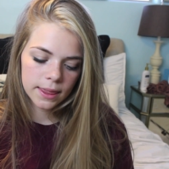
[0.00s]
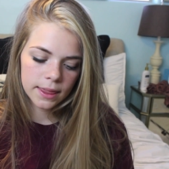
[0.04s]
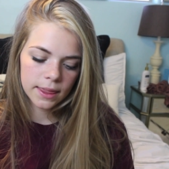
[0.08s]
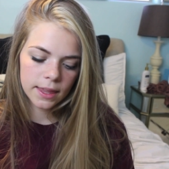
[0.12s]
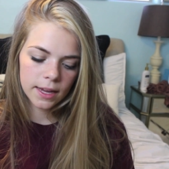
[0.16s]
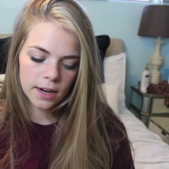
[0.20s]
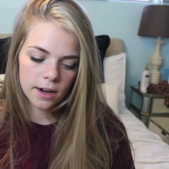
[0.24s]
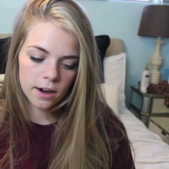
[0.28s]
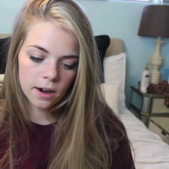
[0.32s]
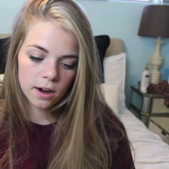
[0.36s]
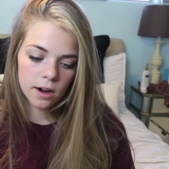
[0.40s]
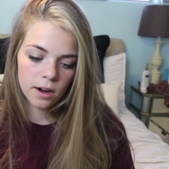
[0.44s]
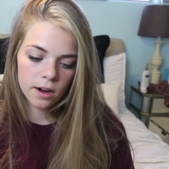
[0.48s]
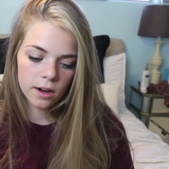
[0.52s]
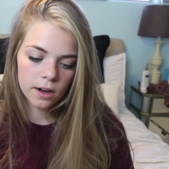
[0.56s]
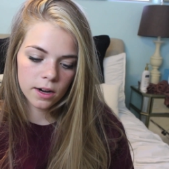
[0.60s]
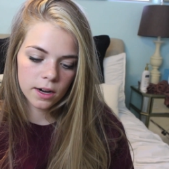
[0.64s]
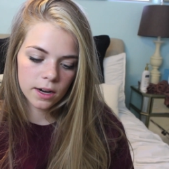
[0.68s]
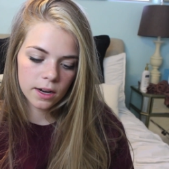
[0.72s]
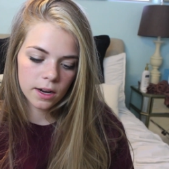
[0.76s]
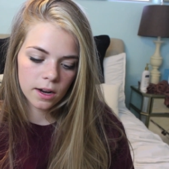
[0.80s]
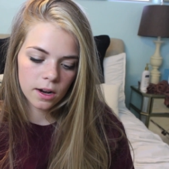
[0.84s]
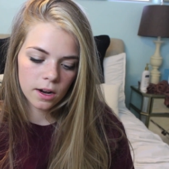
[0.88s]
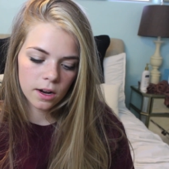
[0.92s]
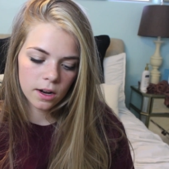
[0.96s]
they're
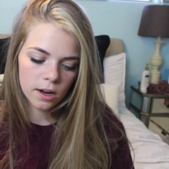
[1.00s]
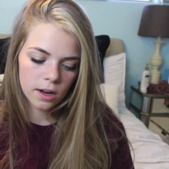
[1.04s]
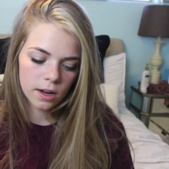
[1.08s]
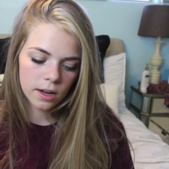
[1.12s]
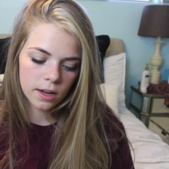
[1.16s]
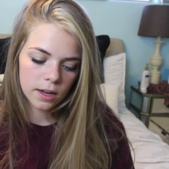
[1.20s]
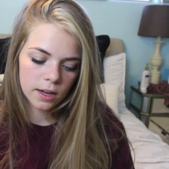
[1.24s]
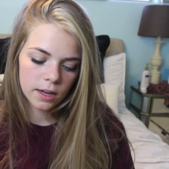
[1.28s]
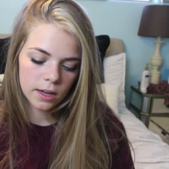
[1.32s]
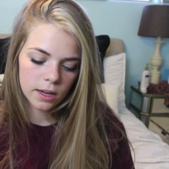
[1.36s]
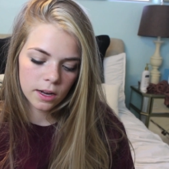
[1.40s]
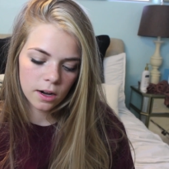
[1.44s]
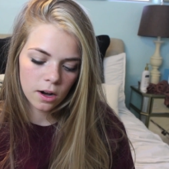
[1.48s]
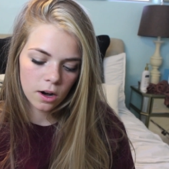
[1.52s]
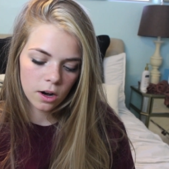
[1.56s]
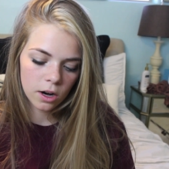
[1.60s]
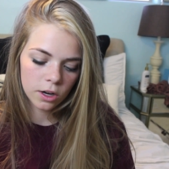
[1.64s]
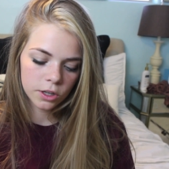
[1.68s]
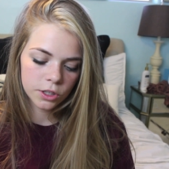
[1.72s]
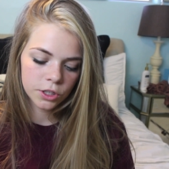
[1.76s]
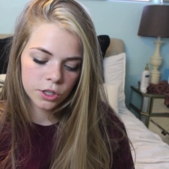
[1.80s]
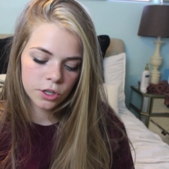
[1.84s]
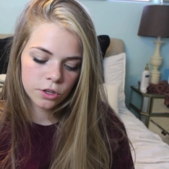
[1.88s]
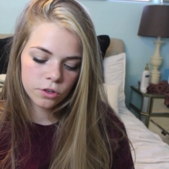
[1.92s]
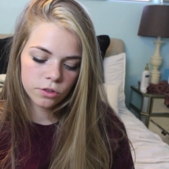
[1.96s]

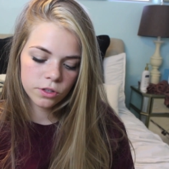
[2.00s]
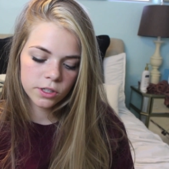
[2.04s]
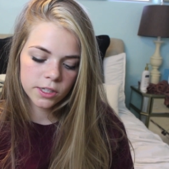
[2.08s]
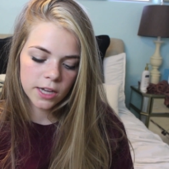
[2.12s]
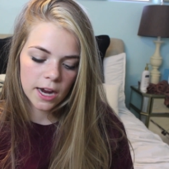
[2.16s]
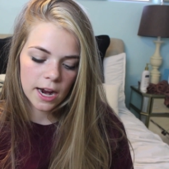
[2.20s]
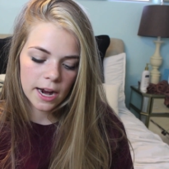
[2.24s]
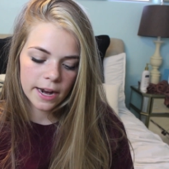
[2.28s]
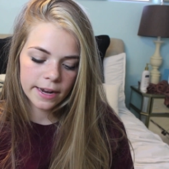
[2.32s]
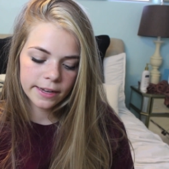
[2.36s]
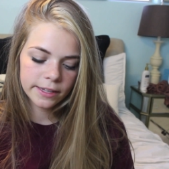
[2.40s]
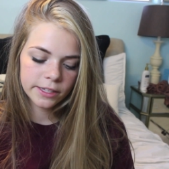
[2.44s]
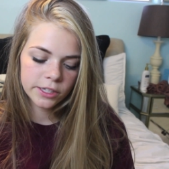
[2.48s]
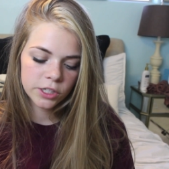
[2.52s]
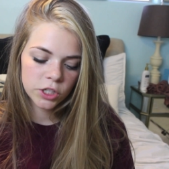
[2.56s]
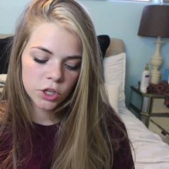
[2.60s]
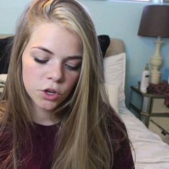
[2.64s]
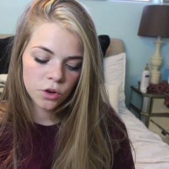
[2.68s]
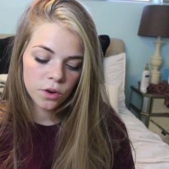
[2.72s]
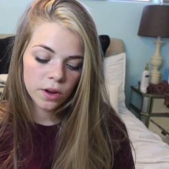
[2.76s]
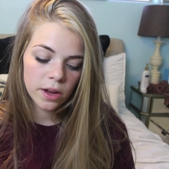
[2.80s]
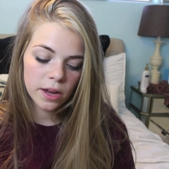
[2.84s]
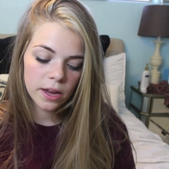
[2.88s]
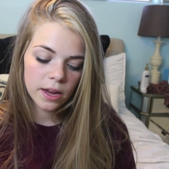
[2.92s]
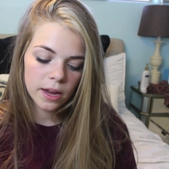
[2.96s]
are two sides
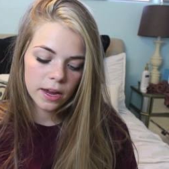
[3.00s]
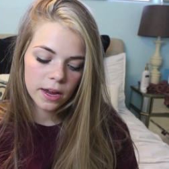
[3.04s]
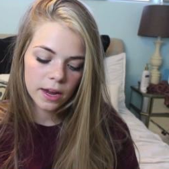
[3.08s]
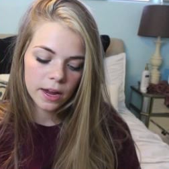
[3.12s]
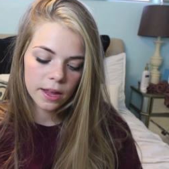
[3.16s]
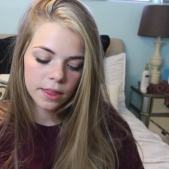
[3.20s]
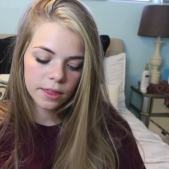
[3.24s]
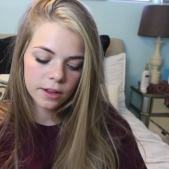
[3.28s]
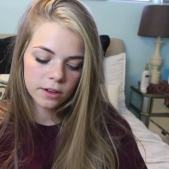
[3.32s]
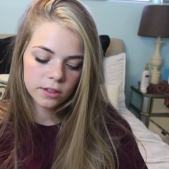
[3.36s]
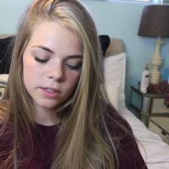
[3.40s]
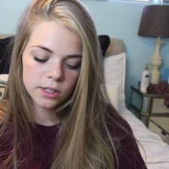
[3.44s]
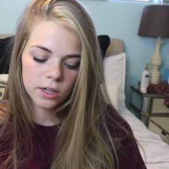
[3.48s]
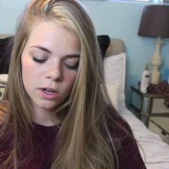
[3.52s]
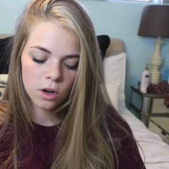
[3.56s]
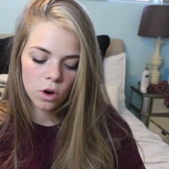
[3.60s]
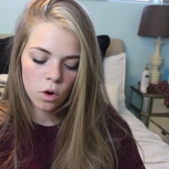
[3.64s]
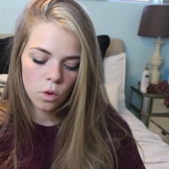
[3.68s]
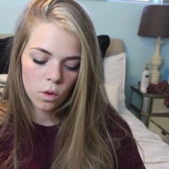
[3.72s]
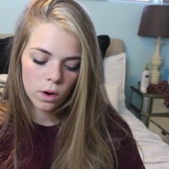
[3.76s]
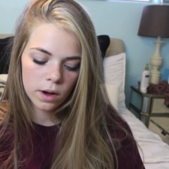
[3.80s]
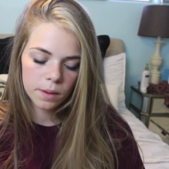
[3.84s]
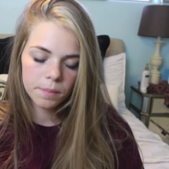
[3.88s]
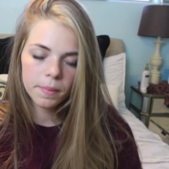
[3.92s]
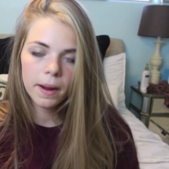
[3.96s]
to it and there's a
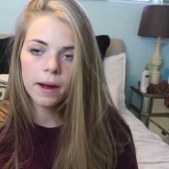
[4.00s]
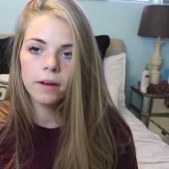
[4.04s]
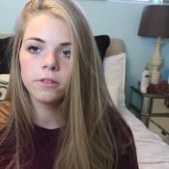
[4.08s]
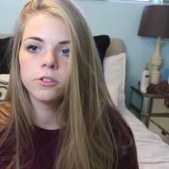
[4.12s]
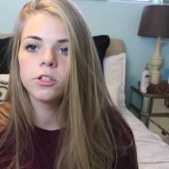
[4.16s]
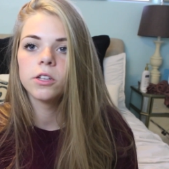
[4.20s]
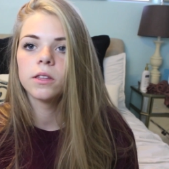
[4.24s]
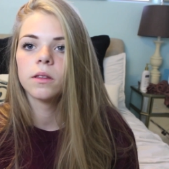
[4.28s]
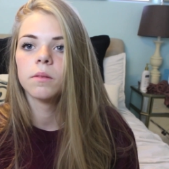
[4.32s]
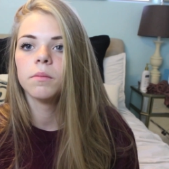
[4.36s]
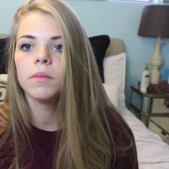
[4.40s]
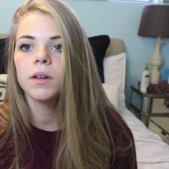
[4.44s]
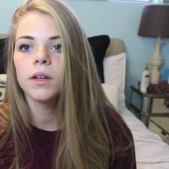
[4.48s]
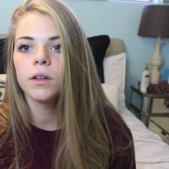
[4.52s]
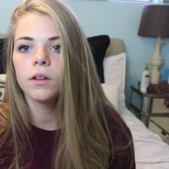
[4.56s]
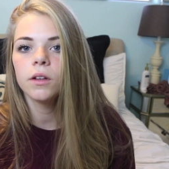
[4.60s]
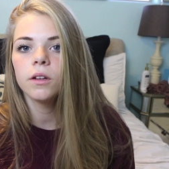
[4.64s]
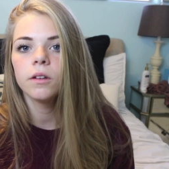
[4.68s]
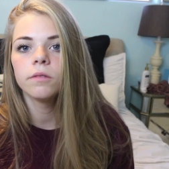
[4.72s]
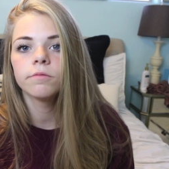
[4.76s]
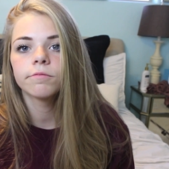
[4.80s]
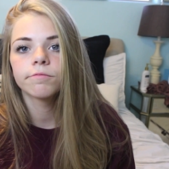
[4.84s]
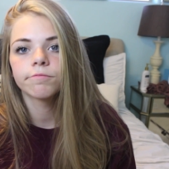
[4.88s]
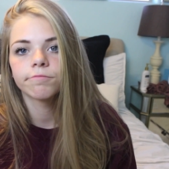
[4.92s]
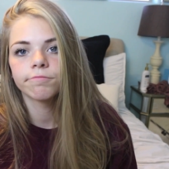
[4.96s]
coin pouch in the
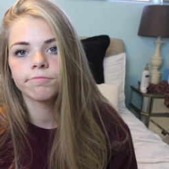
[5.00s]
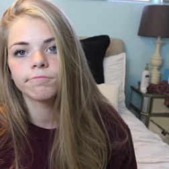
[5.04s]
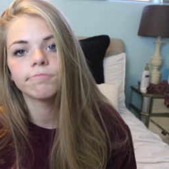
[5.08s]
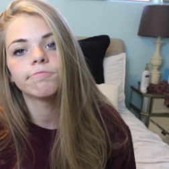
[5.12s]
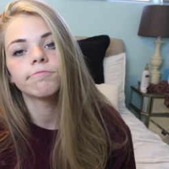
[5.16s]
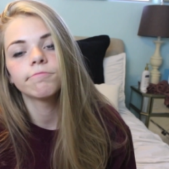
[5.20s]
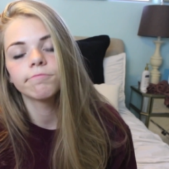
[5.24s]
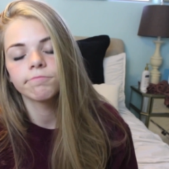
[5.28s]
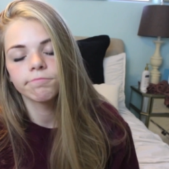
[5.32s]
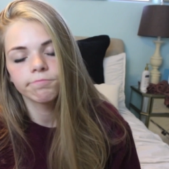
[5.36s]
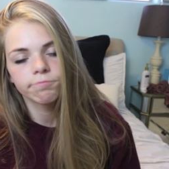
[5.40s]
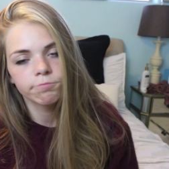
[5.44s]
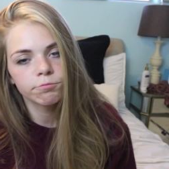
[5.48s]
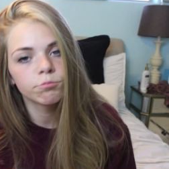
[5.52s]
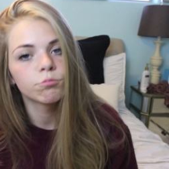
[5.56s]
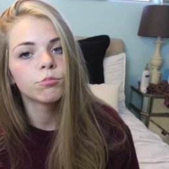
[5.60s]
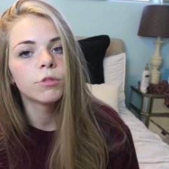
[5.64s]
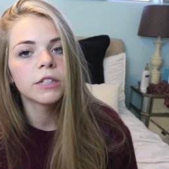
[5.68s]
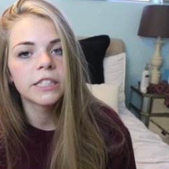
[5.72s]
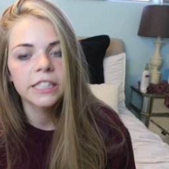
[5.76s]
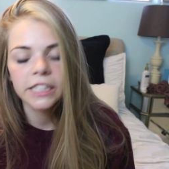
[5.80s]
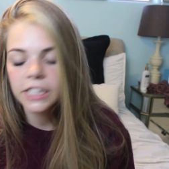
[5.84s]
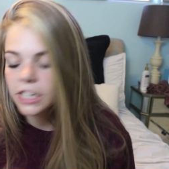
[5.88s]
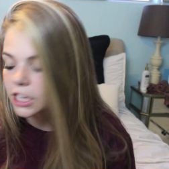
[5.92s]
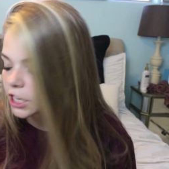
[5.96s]
middle. Pretty